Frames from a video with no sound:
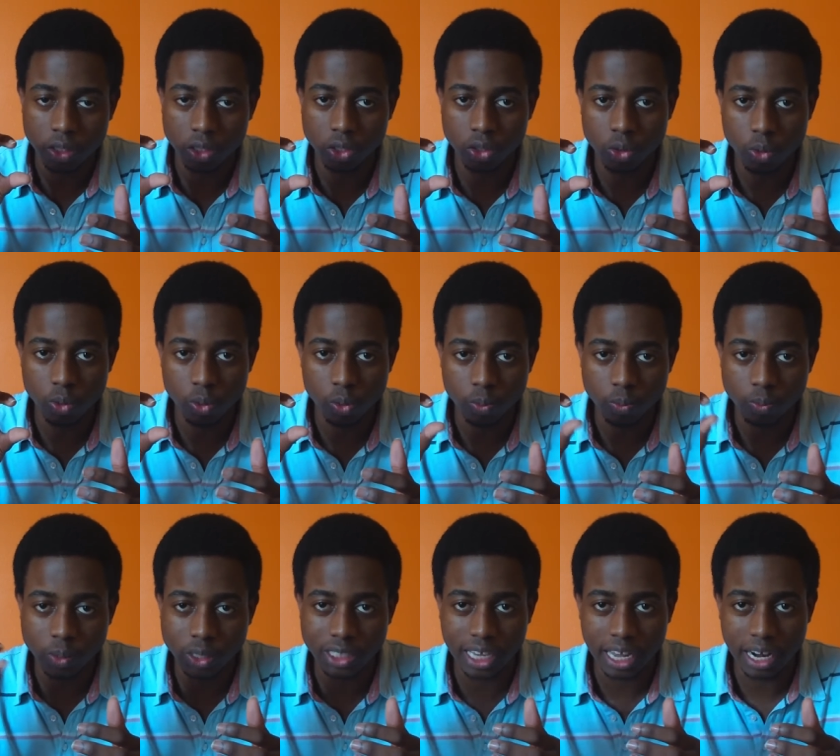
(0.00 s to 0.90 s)
to
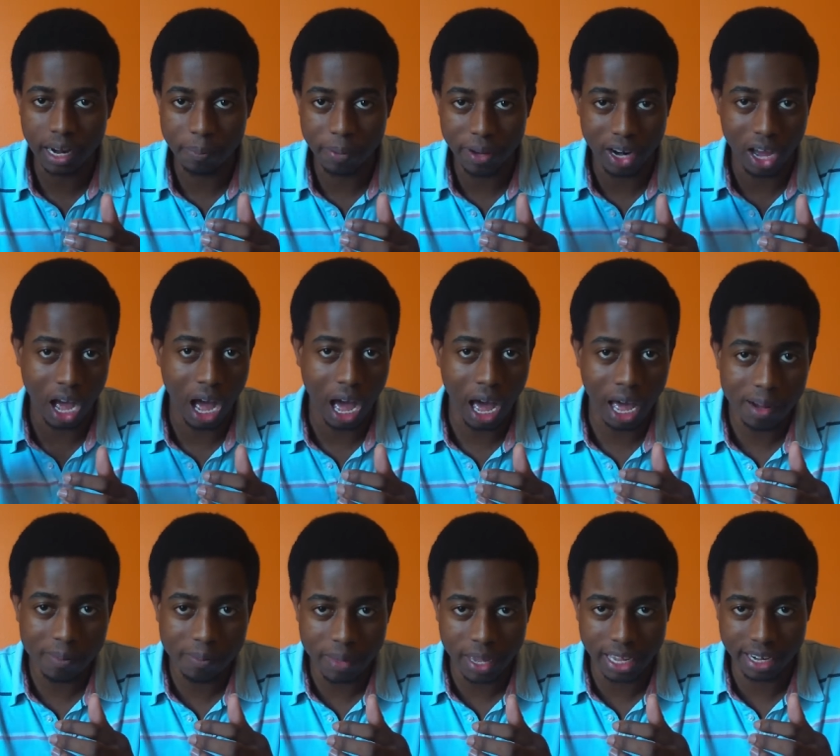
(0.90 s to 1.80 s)
set up an
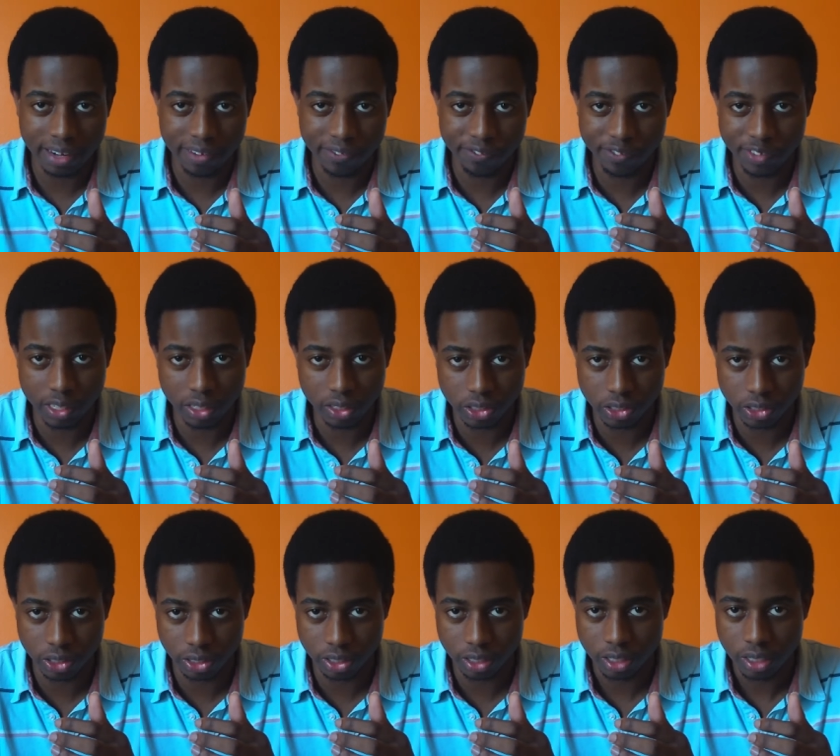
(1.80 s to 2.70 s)
automated
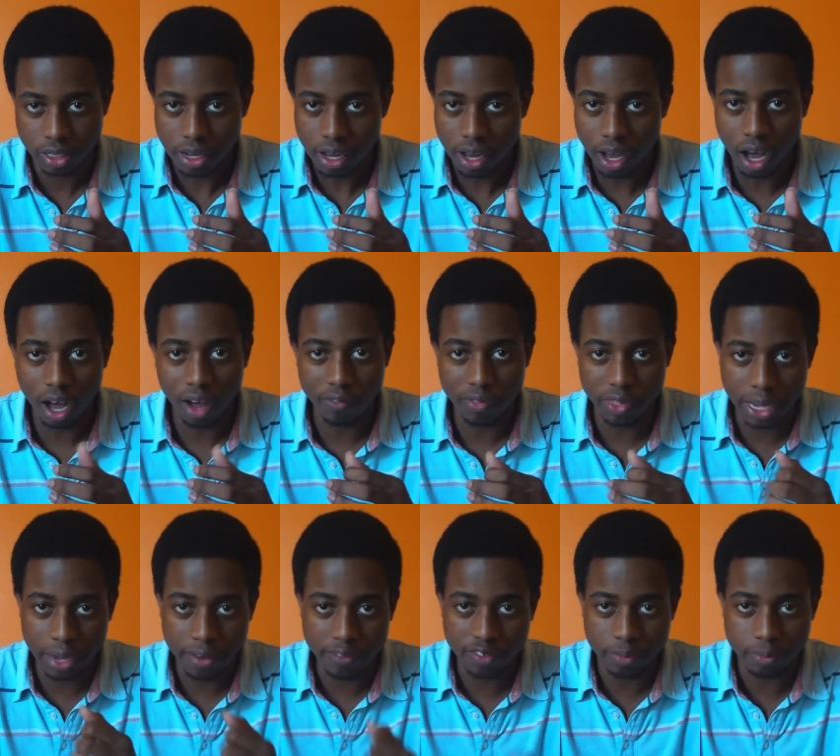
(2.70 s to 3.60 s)
filter of
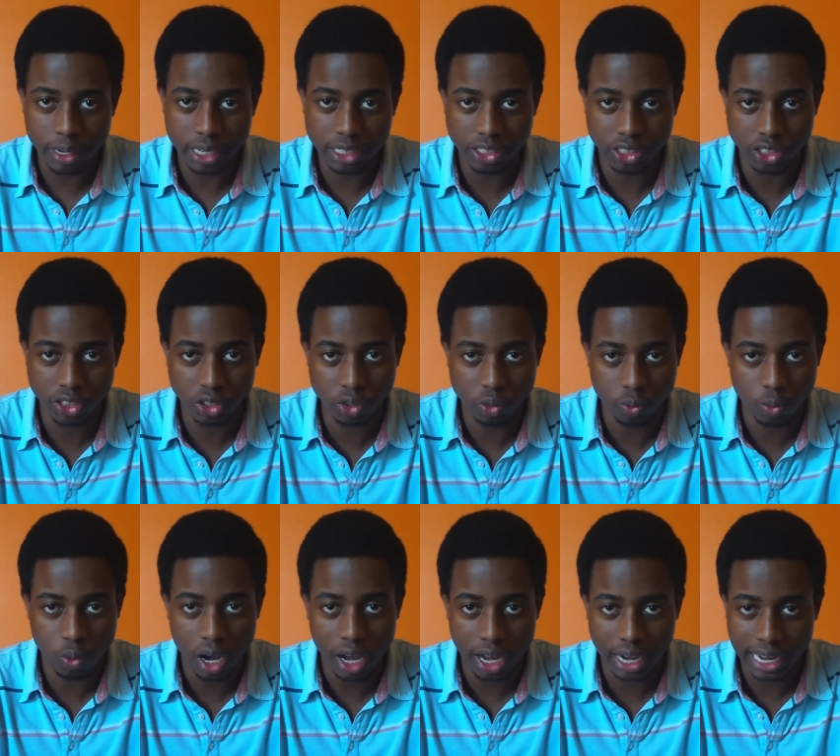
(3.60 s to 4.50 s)
the information you
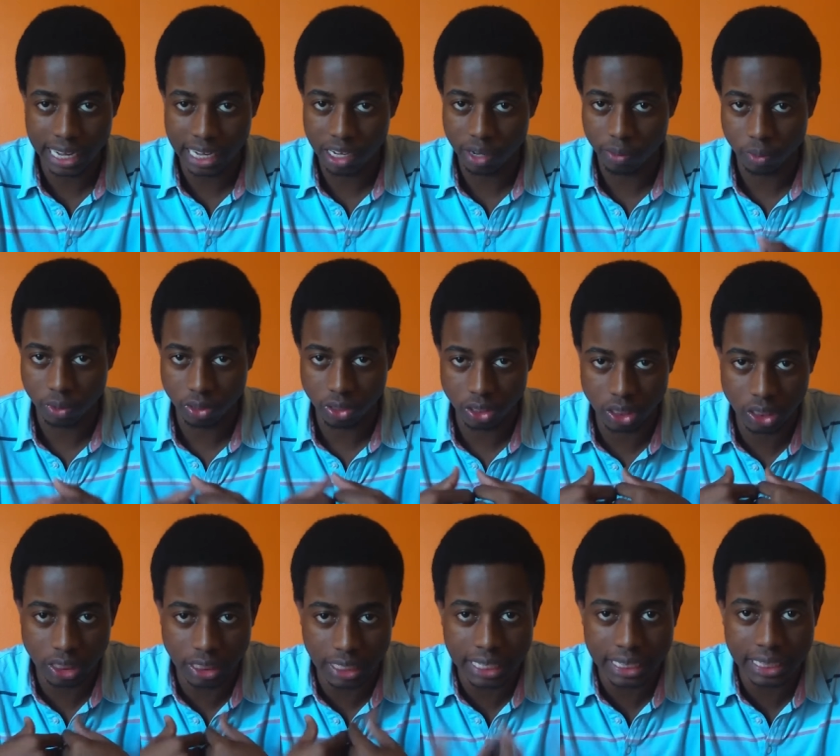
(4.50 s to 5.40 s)
want, and it will
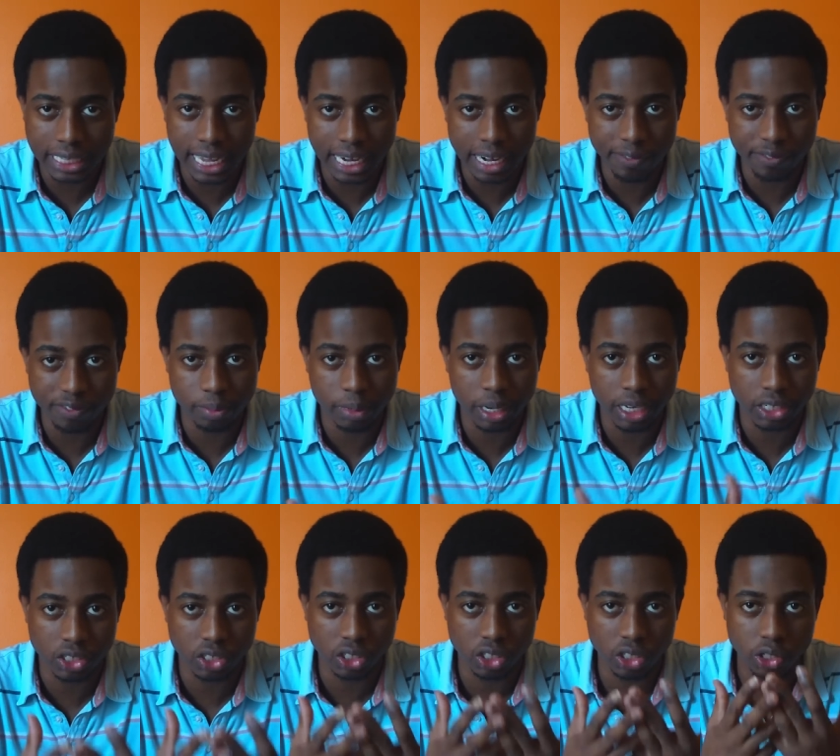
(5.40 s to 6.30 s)
send that
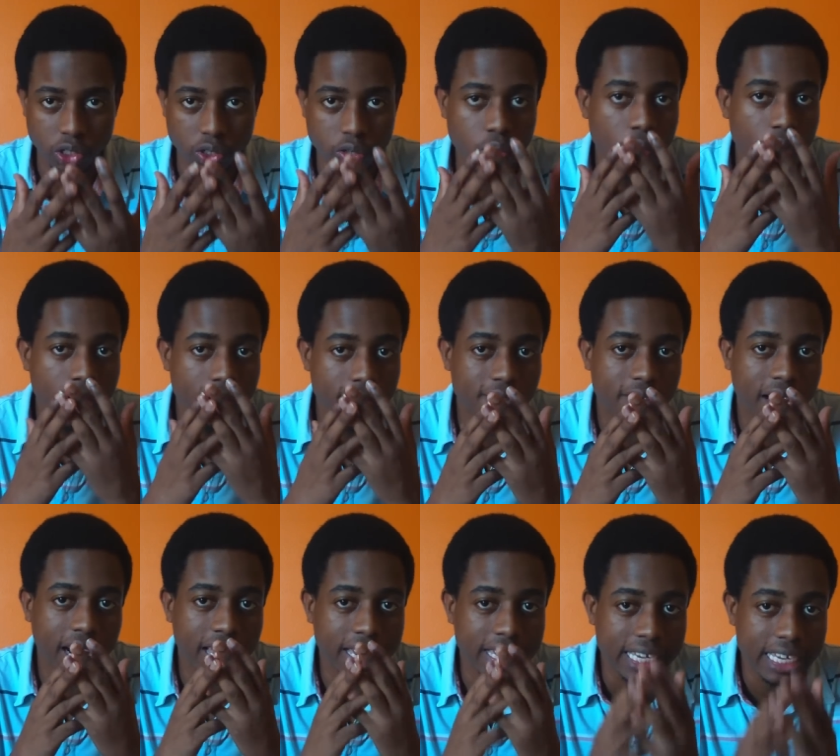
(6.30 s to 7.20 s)
information to you
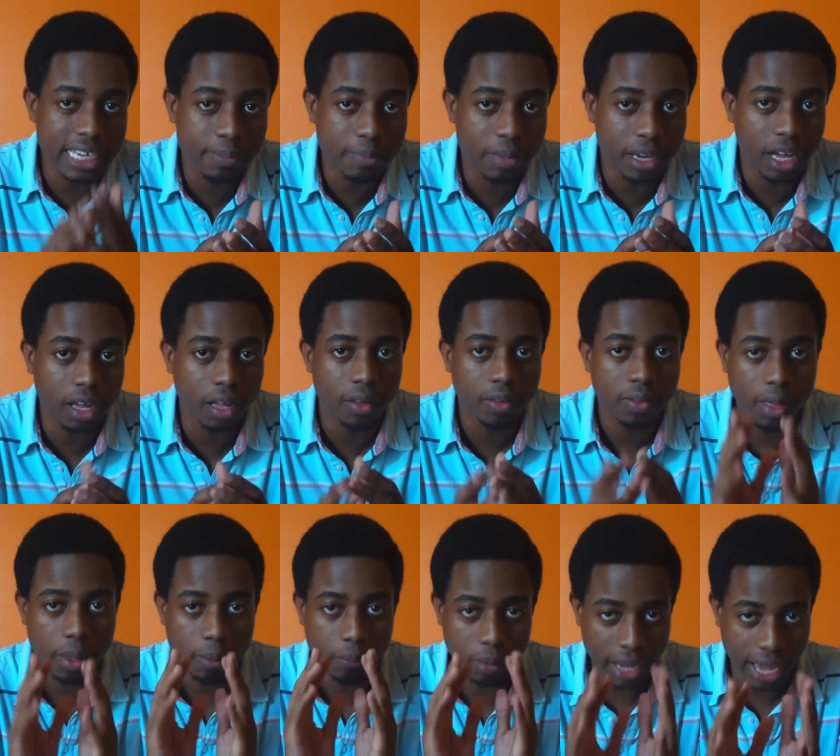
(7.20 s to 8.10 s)
via email.
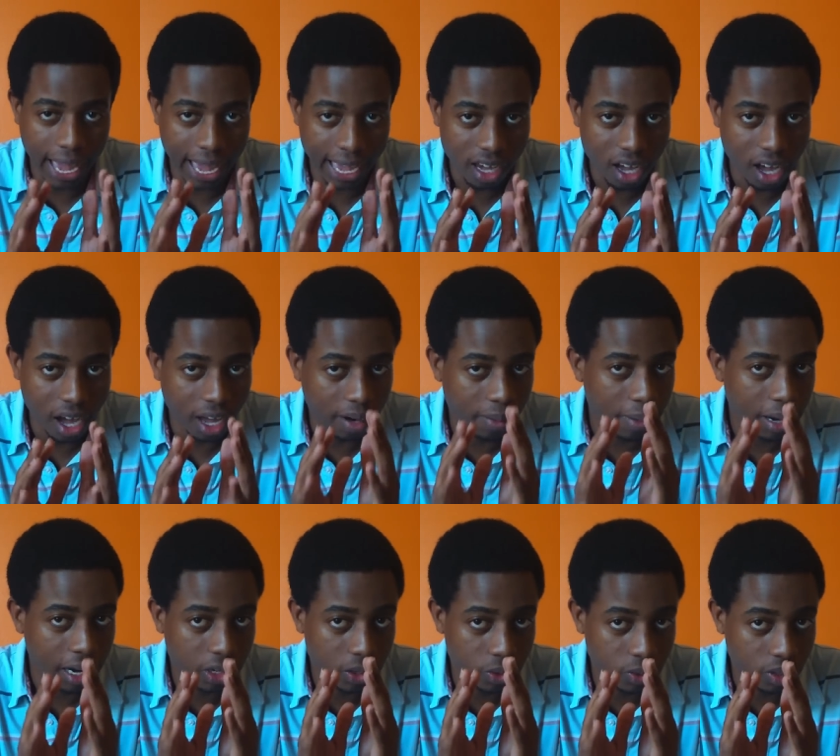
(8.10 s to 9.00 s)
But hang on
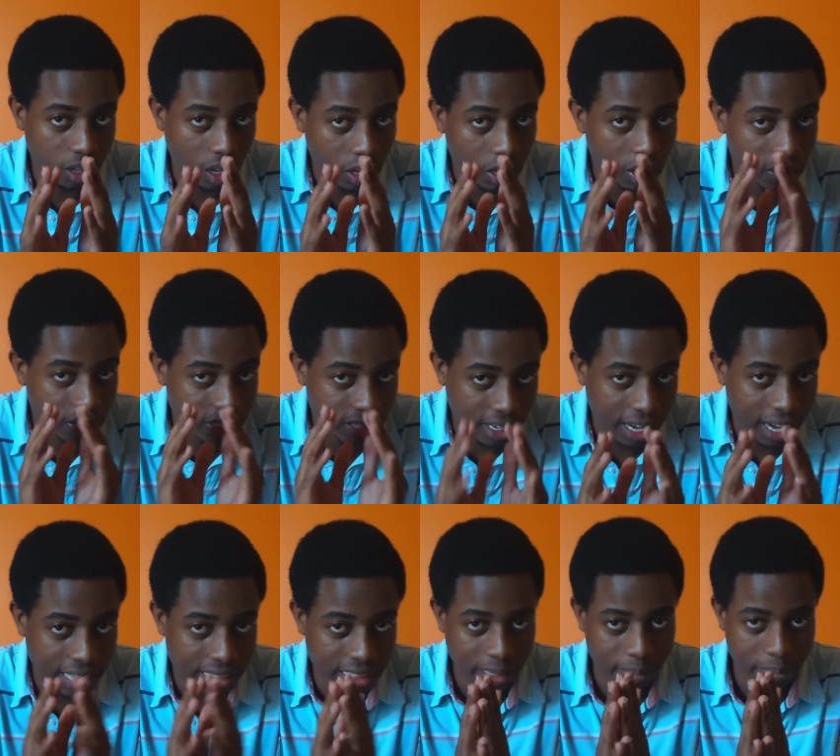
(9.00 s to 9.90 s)
about Google Alerts. I
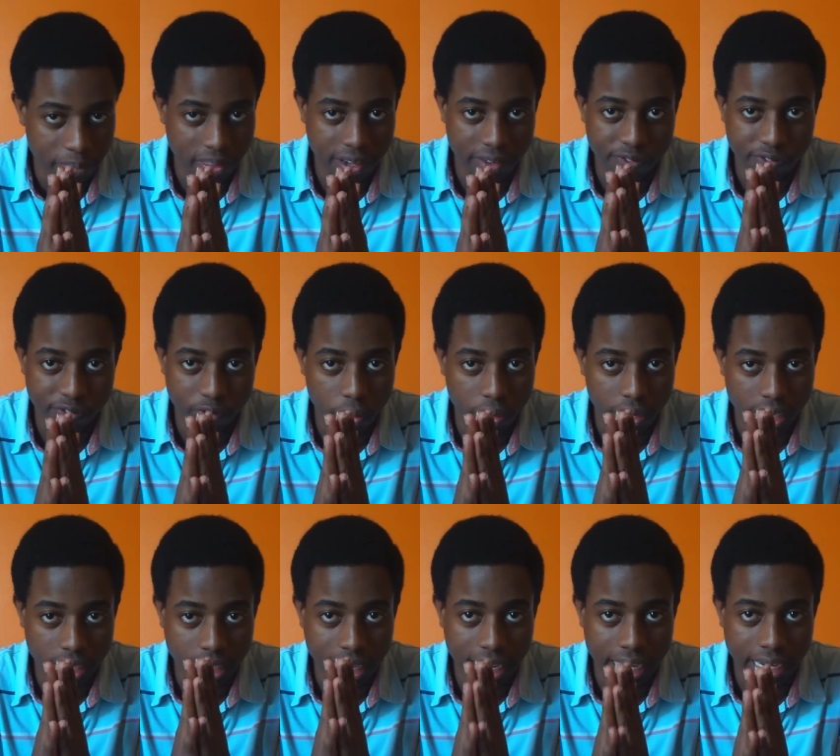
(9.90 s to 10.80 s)
got something for
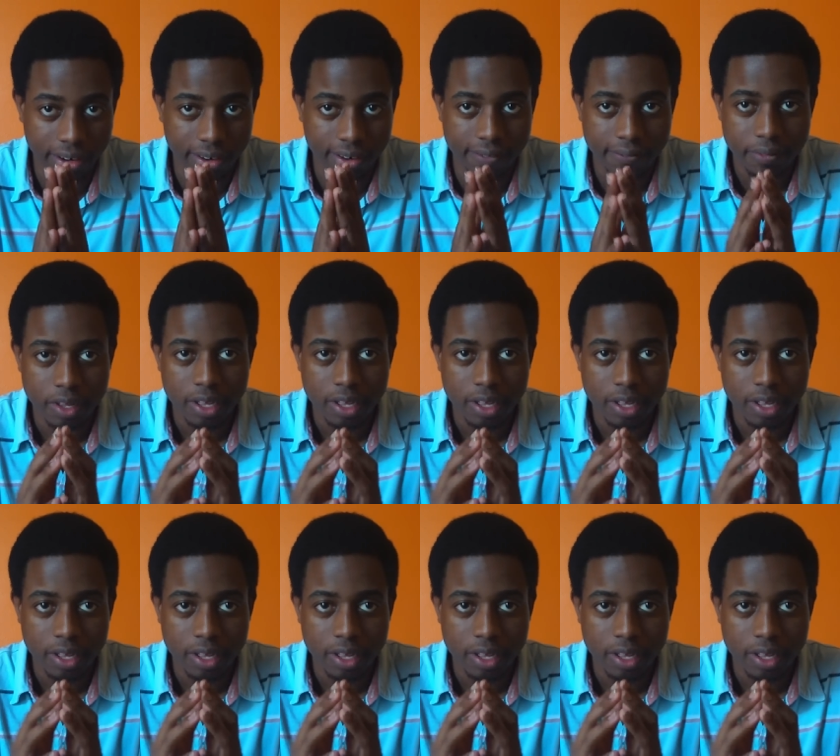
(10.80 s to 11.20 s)
it later.